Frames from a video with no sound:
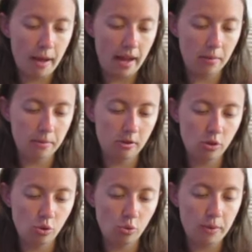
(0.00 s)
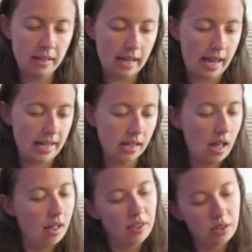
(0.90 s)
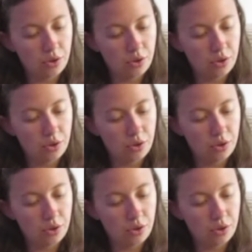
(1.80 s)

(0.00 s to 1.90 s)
paraben, soap and dyes, this